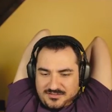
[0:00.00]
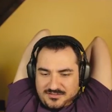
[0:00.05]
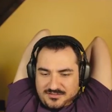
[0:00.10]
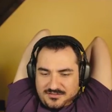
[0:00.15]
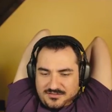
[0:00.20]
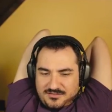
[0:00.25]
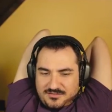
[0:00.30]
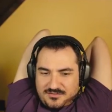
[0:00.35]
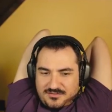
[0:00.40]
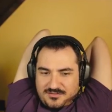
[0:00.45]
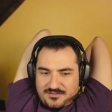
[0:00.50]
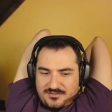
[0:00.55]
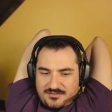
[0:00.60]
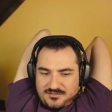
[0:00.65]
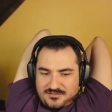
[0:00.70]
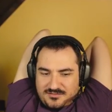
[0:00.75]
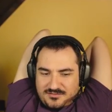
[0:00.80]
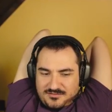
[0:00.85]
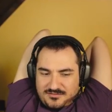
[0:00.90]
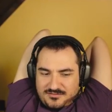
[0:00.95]
and
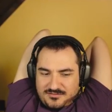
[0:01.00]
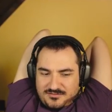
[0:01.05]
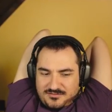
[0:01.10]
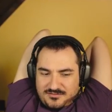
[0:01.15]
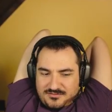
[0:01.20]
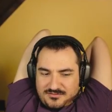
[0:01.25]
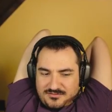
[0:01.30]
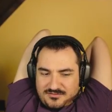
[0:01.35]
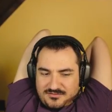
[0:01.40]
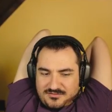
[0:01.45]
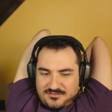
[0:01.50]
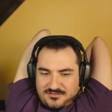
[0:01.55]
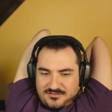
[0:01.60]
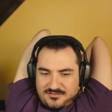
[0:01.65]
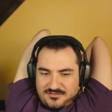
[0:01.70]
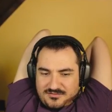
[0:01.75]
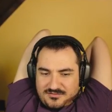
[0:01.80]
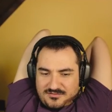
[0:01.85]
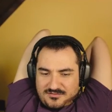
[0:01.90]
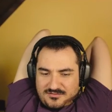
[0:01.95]
then uh,
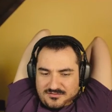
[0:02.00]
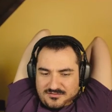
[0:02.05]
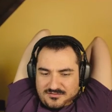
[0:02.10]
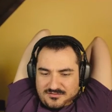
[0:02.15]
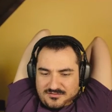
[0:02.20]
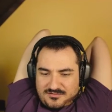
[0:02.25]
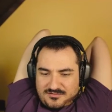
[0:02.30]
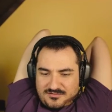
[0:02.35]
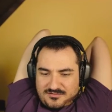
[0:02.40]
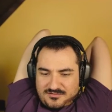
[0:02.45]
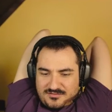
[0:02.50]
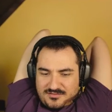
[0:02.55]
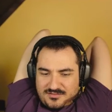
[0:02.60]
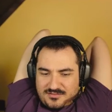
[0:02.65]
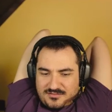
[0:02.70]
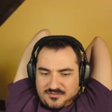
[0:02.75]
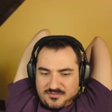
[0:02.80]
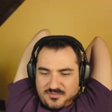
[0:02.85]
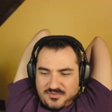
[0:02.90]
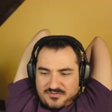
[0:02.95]

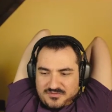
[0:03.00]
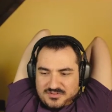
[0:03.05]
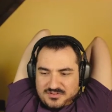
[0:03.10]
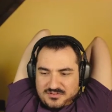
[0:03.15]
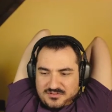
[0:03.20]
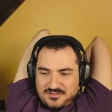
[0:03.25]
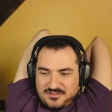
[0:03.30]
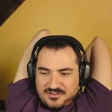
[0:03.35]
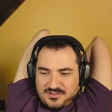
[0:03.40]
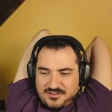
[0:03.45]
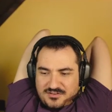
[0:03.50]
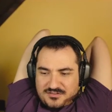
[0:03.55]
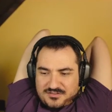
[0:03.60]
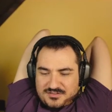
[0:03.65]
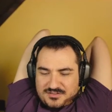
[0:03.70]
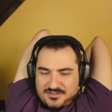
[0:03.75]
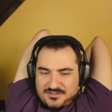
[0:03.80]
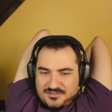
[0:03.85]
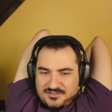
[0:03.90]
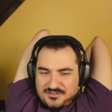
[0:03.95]
he removes all the
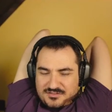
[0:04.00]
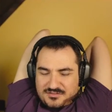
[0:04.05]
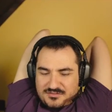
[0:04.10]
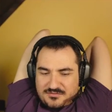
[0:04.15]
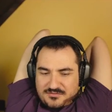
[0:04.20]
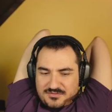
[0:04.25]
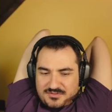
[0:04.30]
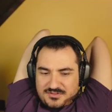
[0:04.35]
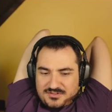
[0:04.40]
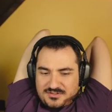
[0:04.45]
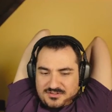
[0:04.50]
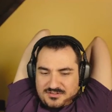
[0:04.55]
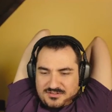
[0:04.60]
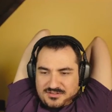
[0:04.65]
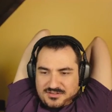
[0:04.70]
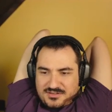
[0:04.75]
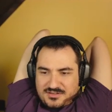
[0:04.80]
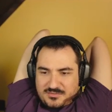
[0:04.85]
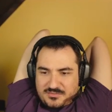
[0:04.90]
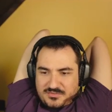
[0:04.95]
cards that screw with the
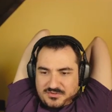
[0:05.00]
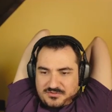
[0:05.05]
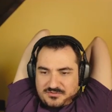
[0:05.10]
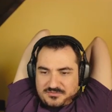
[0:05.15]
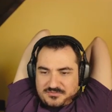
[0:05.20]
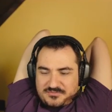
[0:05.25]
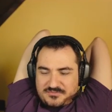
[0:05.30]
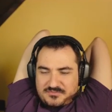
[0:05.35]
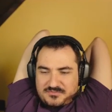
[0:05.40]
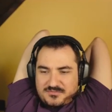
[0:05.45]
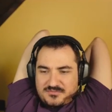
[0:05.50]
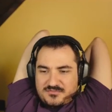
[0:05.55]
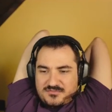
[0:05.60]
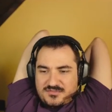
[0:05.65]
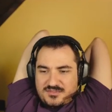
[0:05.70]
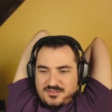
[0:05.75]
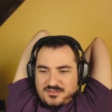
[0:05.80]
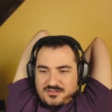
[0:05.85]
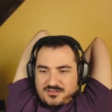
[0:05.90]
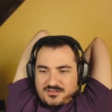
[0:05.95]
turn timer
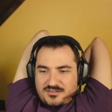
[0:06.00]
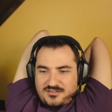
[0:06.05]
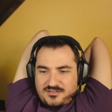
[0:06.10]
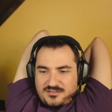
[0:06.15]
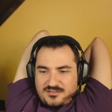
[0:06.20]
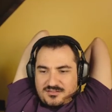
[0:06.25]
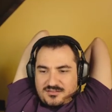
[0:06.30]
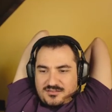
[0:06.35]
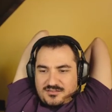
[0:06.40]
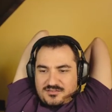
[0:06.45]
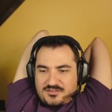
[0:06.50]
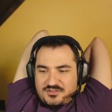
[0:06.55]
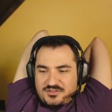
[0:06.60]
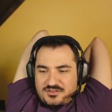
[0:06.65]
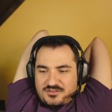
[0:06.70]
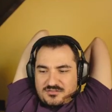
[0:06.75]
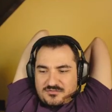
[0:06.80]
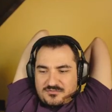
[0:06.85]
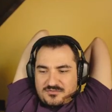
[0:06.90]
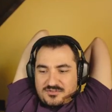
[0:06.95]
and
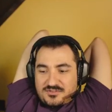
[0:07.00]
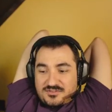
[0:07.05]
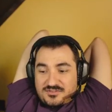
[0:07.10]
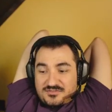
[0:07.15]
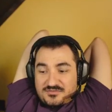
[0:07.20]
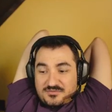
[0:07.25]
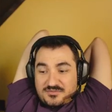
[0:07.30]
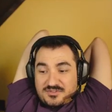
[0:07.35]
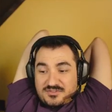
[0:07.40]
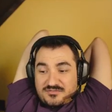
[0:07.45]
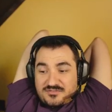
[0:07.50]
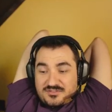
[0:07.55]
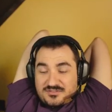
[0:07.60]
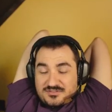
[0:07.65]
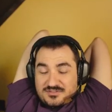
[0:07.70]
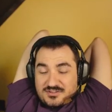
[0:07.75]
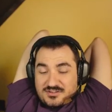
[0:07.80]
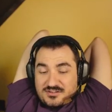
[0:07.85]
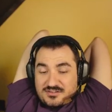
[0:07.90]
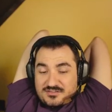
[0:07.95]
Shudderwock is one of
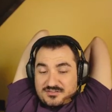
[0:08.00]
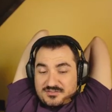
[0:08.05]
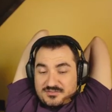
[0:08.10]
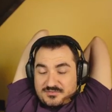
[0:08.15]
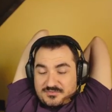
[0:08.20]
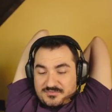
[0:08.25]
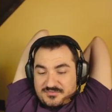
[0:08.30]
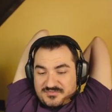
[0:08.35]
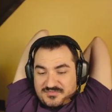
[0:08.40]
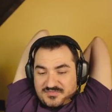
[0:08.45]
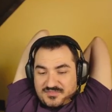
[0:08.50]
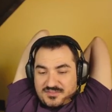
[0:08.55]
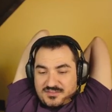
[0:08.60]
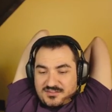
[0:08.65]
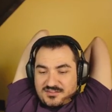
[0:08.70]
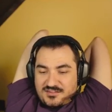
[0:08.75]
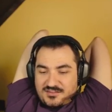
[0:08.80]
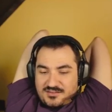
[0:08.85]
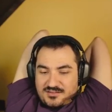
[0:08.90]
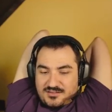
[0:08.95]
those cards.
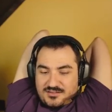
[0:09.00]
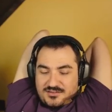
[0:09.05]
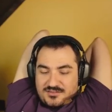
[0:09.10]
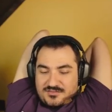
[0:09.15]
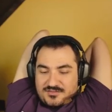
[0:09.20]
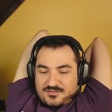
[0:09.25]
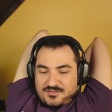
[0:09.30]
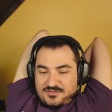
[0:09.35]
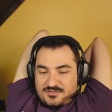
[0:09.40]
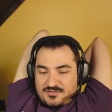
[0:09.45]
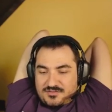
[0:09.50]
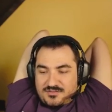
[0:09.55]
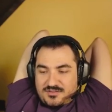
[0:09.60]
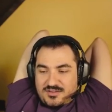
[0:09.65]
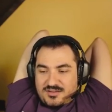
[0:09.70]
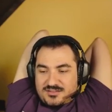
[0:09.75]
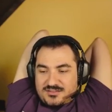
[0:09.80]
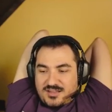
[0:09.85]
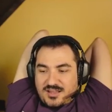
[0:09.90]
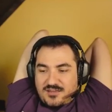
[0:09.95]
So you
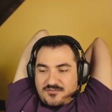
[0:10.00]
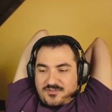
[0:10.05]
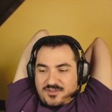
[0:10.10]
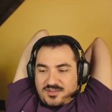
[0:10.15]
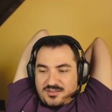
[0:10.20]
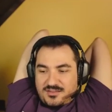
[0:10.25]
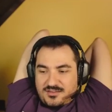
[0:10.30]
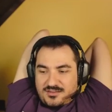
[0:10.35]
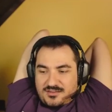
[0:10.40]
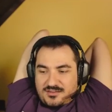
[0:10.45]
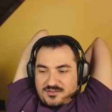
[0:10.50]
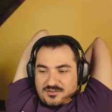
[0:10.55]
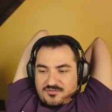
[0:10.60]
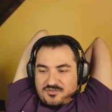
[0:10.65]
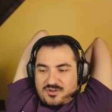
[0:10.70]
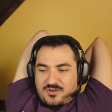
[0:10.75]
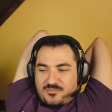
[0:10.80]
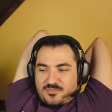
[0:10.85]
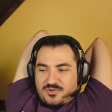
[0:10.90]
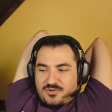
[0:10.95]
guys have a
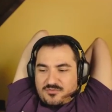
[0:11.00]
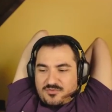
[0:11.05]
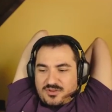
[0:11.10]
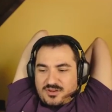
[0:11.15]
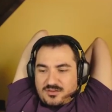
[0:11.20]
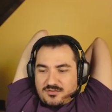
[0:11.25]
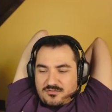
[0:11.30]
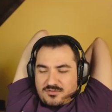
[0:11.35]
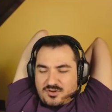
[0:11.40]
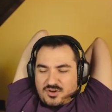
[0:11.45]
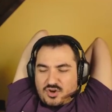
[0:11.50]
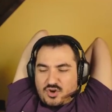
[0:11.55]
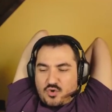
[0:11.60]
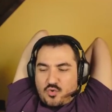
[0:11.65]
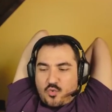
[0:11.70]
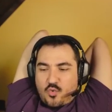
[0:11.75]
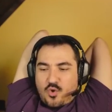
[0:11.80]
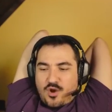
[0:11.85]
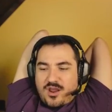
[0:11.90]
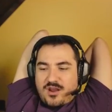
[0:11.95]
Cripperino
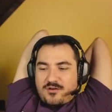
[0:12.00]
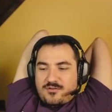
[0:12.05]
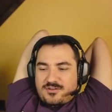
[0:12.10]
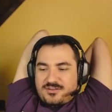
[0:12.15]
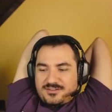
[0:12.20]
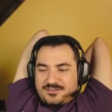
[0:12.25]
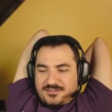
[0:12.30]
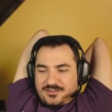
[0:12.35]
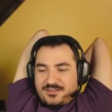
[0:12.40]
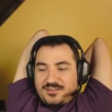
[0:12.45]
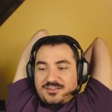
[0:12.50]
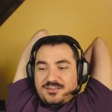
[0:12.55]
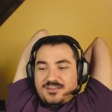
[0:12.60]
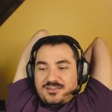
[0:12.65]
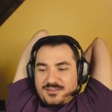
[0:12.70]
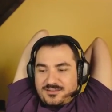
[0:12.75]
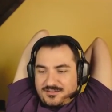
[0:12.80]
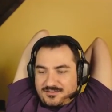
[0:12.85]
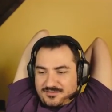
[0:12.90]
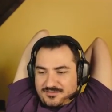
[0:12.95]

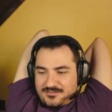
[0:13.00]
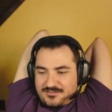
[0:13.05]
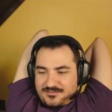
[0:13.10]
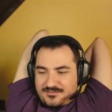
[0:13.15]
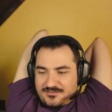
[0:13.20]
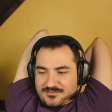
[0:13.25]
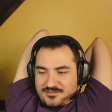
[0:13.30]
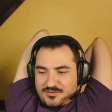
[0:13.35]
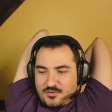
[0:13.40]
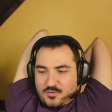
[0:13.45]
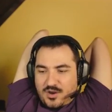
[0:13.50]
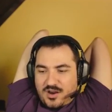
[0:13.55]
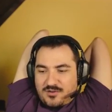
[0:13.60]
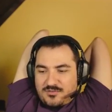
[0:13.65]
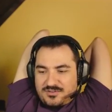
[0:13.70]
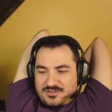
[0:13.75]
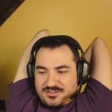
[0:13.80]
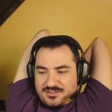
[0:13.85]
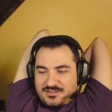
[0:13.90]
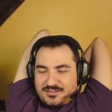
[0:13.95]
guarantee.
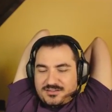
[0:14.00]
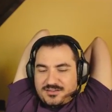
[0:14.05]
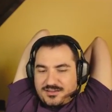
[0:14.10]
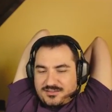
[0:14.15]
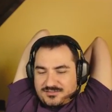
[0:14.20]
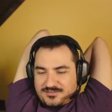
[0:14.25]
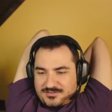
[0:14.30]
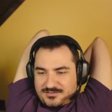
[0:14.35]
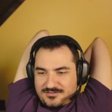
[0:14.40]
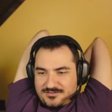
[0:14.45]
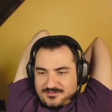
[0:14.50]
Guarantee, guys.